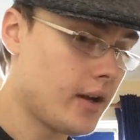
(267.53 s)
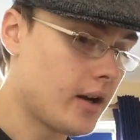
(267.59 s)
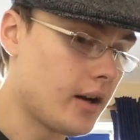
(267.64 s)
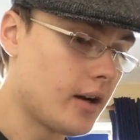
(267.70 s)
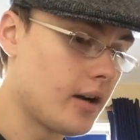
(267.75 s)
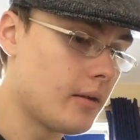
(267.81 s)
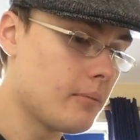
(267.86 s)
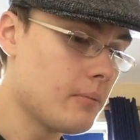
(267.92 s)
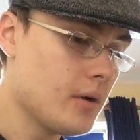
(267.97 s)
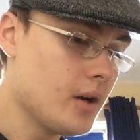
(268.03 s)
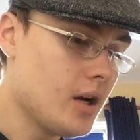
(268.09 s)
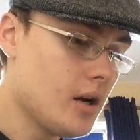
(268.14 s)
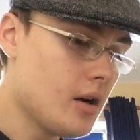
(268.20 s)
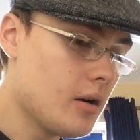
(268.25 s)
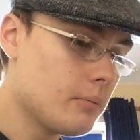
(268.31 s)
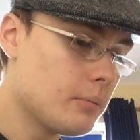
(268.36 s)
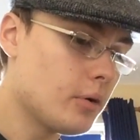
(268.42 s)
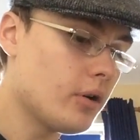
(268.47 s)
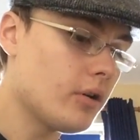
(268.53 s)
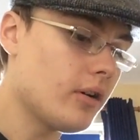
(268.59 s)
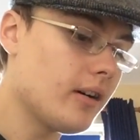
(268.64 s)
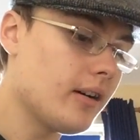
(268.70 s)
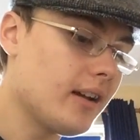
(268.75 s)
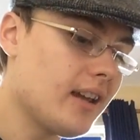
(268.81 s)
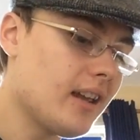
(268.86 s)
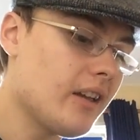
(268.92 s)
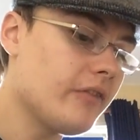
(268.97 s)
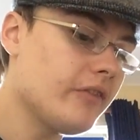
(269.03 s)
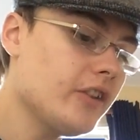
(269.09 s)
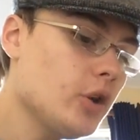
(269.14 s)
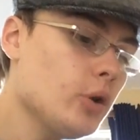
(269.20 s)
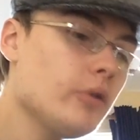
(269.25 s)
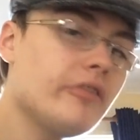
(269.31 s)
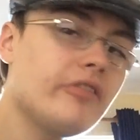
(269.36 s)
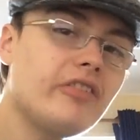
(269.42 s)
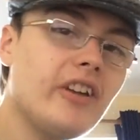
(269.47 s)
Um, but if
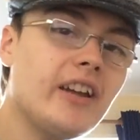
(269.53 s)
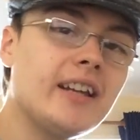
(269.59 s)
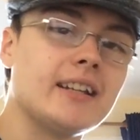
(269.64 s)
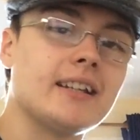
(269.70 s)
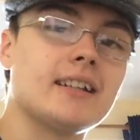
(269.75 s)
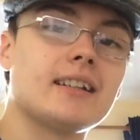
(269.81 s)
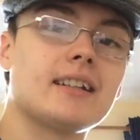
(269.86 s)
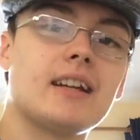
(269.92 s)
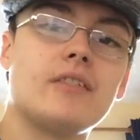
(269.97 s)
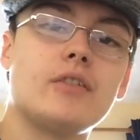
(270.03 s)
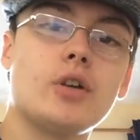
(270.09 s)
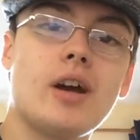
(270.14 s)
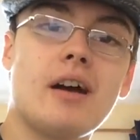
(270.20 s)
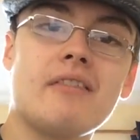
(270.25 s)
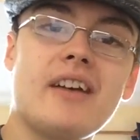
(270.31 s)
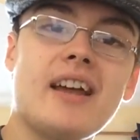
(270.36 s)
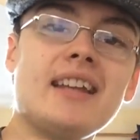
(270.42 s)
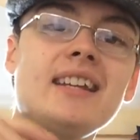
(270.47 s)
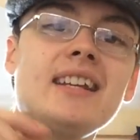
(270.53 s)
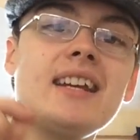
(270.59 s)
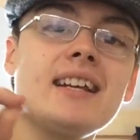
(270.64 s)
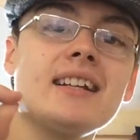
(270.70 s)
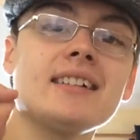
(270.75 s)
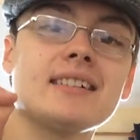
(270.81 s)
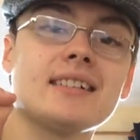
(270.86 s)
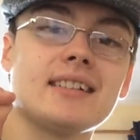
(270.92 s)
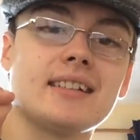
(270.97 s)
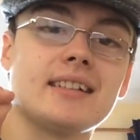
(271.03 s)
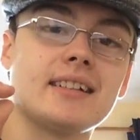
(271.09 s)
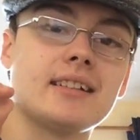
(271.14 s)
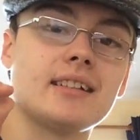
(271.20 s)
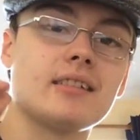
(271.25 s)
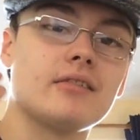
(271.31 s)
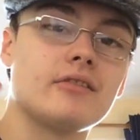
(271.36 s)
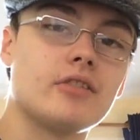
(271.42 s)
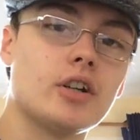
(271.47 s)
you think, if you have any
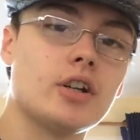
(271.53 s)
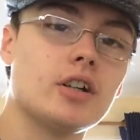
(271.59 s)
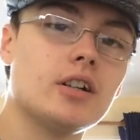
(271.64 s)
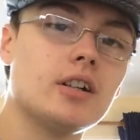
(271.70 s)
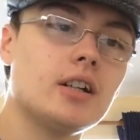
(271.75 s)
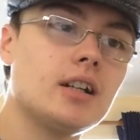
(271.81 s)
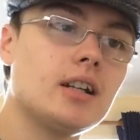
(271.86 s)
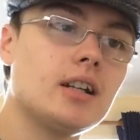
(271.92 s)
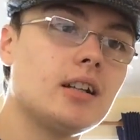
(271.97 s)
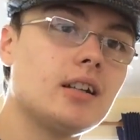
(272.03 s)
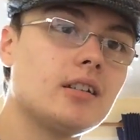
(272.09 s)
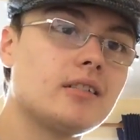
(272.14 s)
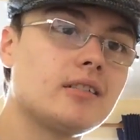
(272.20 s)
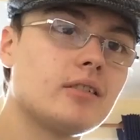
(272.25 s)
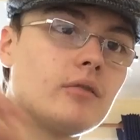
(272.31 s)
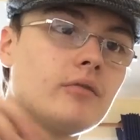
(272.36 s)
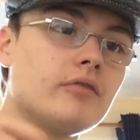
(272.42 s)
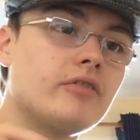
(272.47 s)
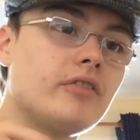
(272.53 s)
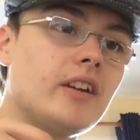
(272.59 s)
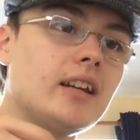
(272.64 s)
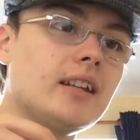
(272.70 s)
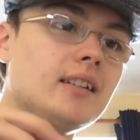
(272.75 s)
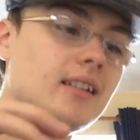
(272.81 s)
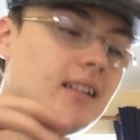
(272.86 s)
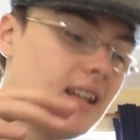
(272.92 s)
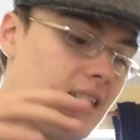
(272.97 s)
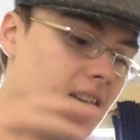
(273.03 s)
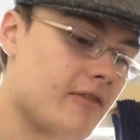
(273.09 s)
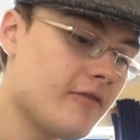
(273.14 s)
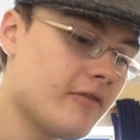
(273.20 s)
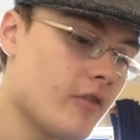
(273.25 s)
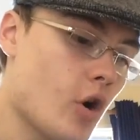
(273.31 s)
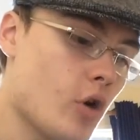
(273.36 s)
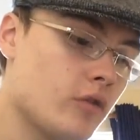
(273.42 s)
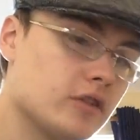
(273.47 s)
inkling that something,
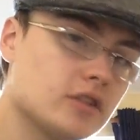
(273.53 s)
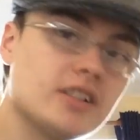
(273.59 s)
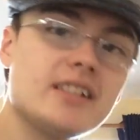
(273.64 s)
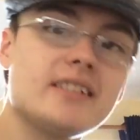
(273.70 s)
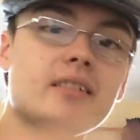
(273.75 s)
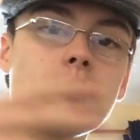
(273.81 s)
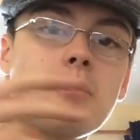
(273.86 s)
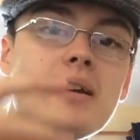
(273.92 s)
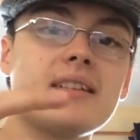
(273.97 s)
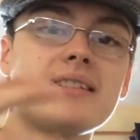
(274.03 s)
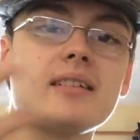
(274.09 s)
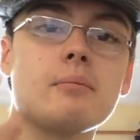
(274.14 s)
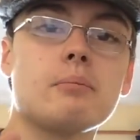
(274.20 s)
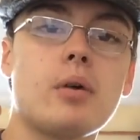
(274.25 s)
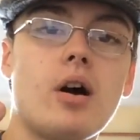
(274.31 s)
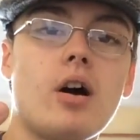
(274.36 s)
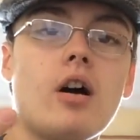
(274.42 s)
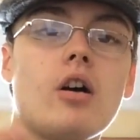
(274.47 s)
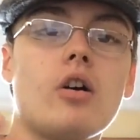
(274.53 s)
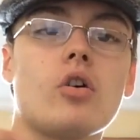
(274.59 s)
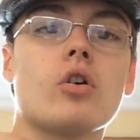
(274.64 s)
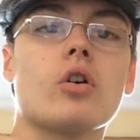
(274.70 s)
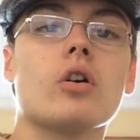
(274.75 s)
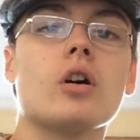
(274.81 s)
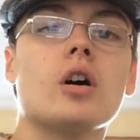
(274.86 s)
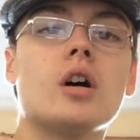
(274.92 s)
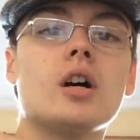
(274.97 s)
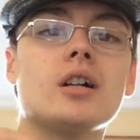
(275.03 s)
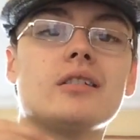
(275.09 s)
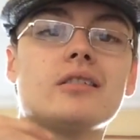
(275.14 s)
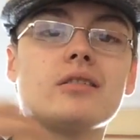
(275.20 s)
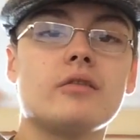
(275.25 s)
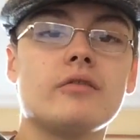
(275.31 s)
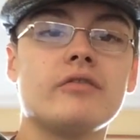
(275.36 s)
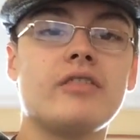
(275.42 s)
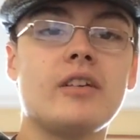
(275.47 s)
even though there is a missing part or
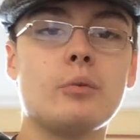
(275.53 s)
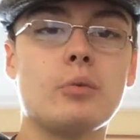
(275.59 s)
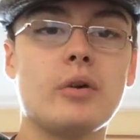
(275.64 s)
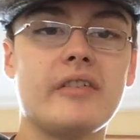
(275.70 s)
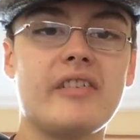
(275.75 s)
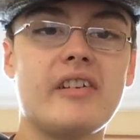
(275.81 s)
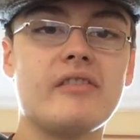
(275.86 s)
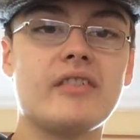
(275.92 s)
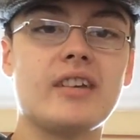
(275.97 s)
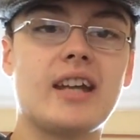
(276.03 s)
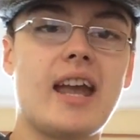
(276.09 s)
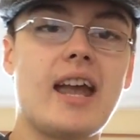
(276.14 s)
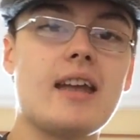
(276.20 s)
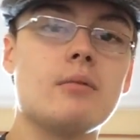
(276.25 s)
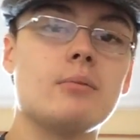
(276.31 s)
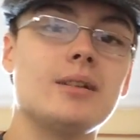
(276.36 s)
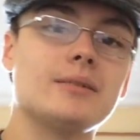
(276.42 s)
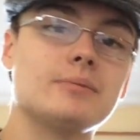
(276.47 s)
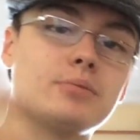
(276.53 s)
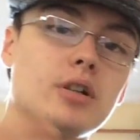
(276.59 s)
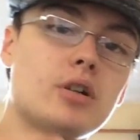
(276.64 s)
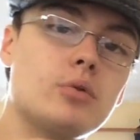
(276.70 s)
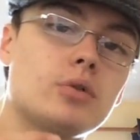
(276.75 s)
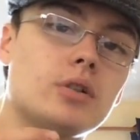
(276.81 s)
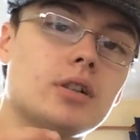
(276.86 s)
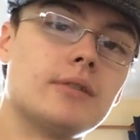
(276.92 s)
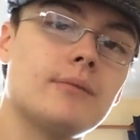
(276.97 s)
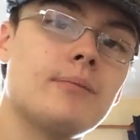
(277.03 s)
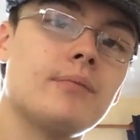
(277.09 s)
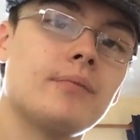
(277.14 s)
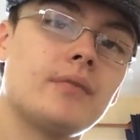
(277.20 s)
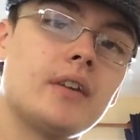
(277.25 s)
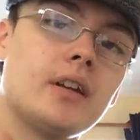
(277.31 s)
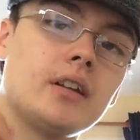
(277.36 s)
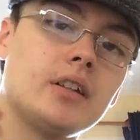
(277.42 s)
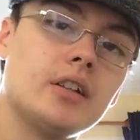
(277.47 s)
something within the game is broken,
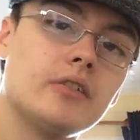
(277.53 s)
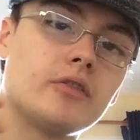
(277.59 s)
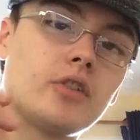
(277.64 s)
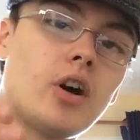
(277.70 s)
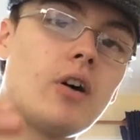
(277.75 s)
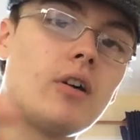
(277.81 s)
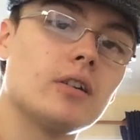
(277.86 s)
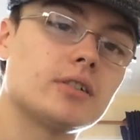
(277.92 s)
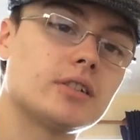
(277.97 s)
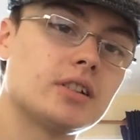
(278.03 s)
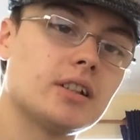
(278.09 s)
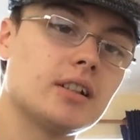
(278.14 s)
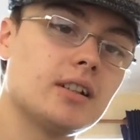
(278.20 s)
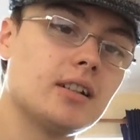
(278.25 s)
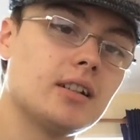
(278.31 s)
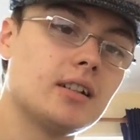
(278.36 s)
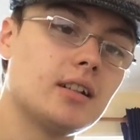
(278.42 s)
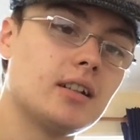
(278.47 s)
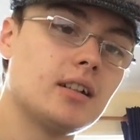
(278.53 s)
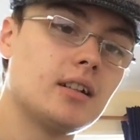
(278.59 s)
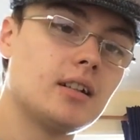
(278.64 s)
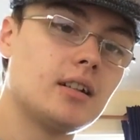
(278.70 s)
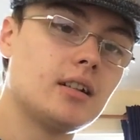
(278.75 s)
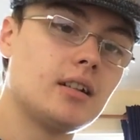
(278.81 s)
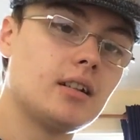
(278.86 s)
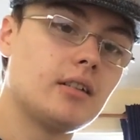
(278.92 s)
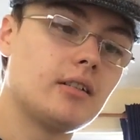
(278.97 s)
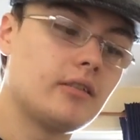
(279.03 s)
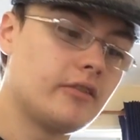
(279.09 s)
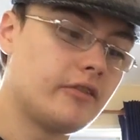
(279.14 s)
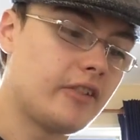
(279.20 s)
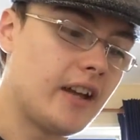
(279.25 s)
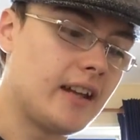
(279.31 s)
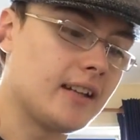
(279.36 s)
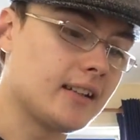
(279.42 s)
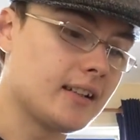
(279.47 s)
you've got to
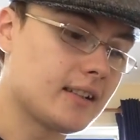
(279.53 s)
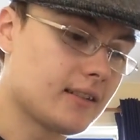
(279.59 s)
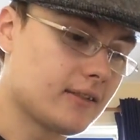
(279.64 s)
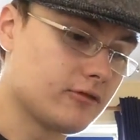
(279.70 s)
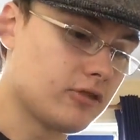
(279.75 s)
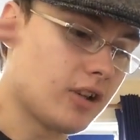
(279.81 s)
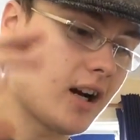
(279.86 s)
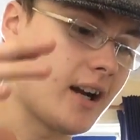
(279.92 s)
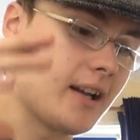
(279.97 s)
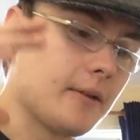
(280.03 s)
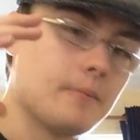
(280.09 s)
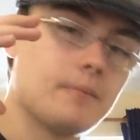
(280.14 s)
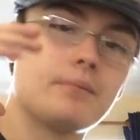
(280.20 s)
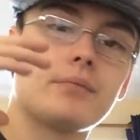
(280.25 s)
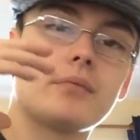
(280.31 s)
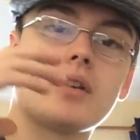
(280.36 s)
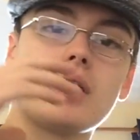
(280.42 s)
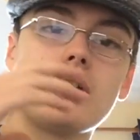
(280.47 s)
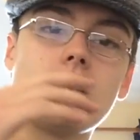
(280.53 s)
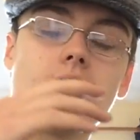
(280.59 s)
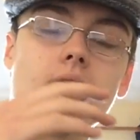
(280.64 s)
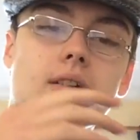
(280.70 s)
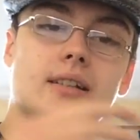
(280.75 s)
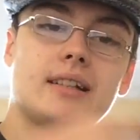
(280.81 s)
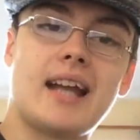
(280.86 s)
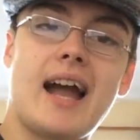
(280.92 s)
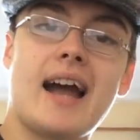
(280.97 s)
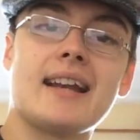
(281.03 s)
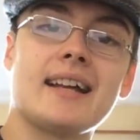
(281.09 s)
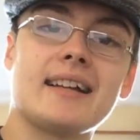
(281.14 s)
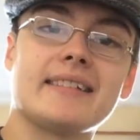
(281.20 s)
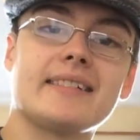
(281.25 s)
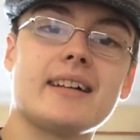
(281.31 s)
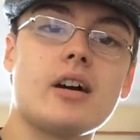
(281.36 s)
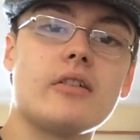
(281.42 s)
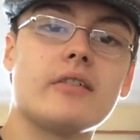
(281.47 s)
think, right, can I
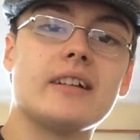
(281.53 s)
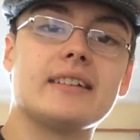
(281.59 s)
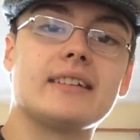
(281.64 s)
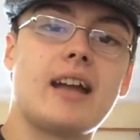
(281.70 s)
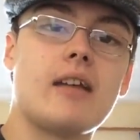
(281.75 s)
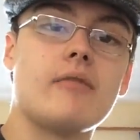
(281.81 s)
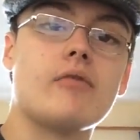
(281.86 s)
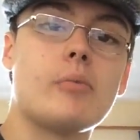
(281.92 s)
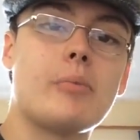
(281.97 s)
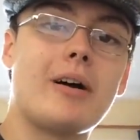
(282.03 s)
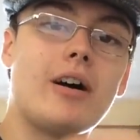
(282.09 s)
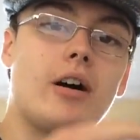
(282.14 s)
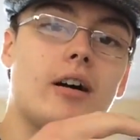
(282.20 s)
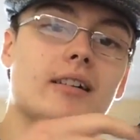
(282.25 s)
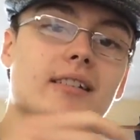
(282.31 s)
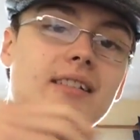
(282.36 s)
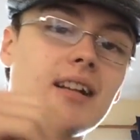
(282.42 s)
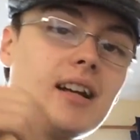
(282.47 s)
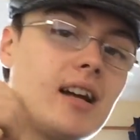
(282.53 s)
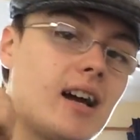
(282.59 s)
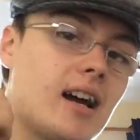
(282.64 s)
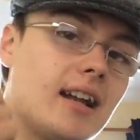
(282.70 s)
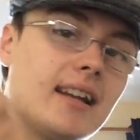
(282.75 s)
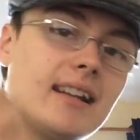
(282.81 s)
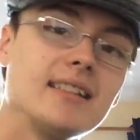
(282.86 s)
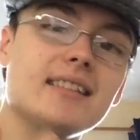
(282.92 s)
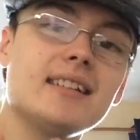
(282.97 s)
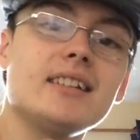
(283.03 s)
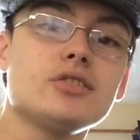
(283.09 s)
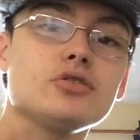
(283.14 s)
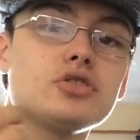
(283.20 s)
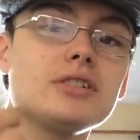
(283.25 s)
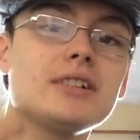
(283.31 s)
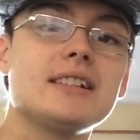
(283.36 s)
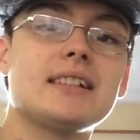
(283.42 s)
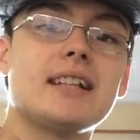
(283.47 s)
sell this game for parts? And it
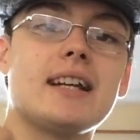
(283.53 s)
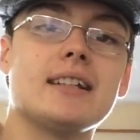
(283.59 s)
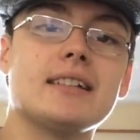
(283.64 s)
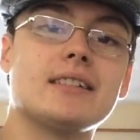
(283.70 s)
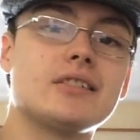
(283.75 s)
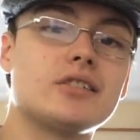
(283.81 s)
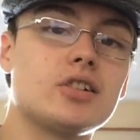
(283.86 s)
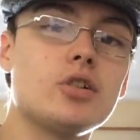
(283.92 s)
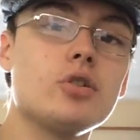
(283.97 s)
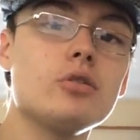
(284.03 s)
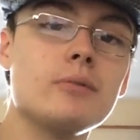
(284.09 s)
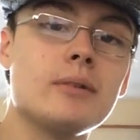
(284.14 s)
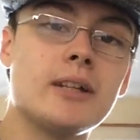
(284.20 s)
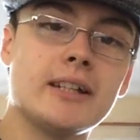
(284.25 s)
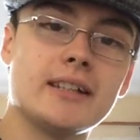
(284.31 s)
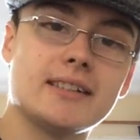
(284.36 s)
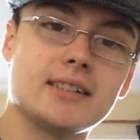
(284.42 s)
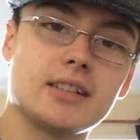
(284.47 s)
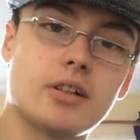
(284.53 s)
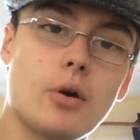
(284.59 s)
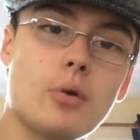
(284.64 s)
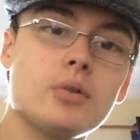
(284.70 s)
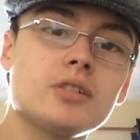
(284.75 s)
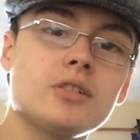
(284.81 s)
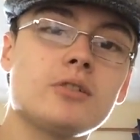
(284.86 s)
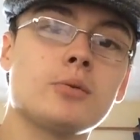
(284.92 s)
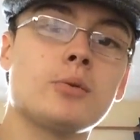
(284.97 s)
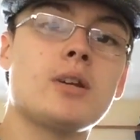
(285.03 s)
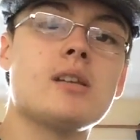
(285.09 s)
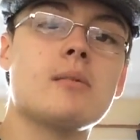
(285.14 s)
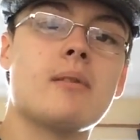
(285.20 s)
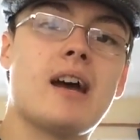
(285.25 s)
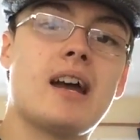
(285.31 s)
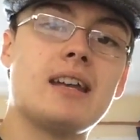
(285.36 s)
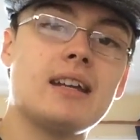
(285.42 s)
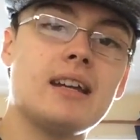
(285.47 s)
literally takes two minutes to go onto
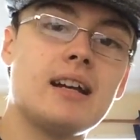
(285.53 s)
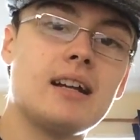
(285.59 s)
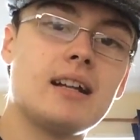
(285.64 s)
eBay,